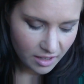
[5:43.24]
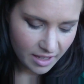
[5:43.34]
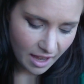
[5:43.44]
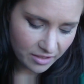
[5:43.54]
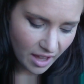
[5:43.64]

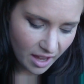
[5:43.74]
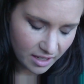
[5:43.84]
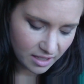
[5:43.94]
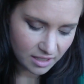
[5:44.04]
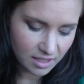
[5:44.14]
yeah, that
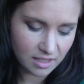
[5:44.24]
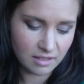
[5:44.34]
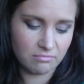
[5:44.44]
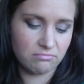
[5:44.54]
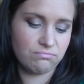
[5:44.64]

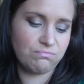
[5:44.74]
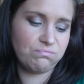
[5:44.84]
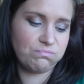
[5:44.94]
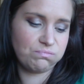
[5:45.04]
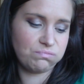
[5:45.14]
is
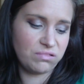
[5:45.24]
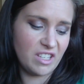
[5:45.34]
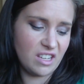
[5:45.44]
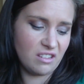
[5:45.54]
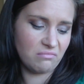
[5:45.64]

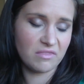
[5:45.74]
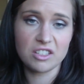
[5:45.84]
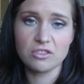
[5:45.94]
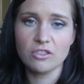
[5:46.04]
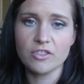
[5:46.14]
yeah,
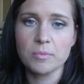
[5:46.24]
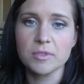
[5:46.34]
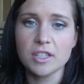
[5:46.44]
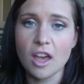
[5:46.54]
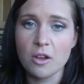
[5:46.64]
that's all of them.
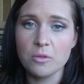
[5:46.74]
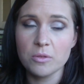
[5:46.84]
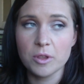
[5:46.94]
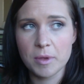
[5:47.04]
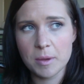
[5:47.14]
So,
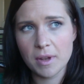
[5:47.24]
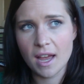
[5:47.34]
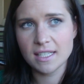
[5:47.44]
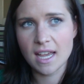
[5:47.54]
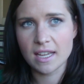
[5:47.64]
the people
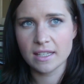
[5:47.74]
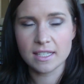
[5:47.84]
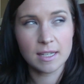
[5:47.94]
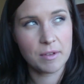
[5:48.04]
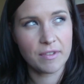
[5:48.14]
I tag in
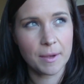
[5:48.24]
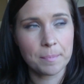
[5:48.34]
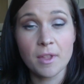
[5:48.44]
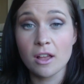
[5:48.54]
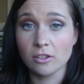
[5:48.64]
this, let me
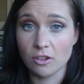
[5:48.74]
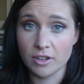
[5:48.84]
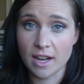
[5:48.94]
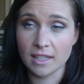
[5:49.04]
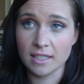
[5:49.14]
think.
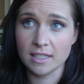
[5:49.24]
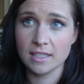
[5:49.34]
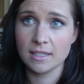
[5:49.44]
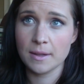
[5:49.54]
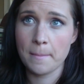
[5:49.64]
Lauren
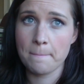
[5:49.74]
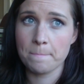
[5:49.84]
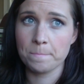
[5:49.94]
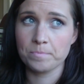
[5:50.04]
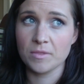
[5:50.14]
Alice,
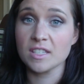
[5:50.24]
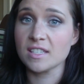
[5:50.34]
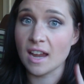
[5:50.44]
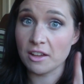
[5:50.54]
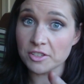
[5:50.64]

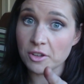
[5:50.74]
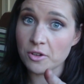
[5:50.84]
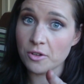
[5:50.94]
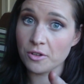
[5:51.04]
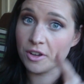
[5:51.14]
Style So
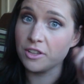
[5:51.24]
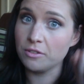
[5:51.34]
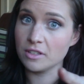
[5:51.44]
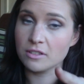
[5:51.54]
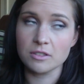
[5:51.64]
Coy, you
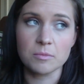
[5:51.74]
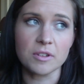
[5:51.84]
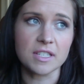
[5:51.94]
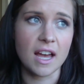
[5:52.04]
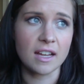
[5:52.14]
need to do some
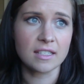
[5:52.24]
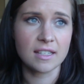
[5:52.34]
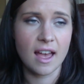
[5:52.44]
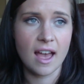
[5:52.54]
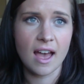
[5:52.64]
more
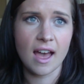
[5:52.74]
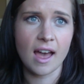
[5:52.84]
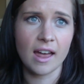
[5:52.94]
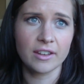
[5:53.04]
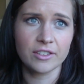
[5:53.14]
tags,
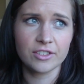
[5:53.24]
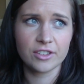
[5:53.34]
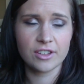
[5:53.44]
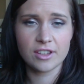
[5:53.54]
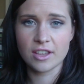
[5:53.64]
and
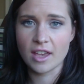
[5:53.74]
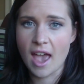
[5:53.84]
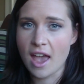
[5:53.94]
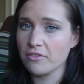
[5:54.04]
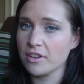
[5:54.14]

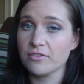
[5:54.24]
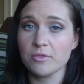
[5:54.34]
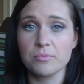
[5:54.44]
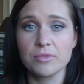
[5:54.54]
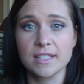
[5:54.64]
Kerry
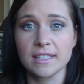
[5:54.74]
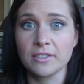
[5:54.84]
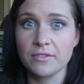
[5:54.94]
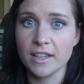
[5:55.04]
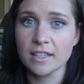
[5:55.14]
from Pretty
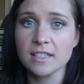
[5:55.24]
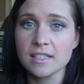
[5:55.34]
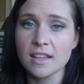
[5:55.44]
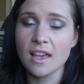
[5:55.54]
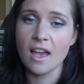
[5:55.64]
Little
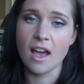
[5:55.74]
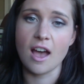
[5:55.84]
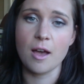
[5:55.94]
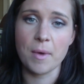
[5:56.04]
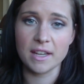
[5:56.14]
Things.
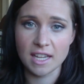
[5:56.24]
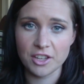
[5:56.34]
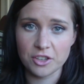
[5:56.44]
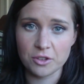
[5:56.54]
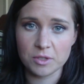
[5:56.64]
Um, I
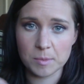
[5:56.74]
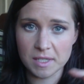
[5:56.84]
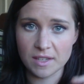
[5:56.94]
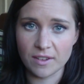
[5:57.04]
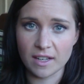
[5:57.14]
tag you
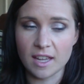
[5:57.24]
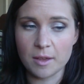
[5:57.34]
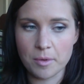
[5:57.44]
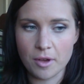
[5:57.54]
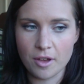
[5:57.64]
specifically,
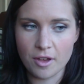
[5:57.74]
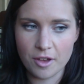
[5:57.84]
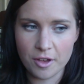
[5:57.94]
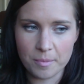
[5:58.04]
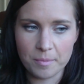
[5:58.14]
but
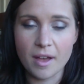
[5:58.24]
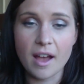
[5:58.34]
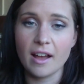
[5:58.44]
um,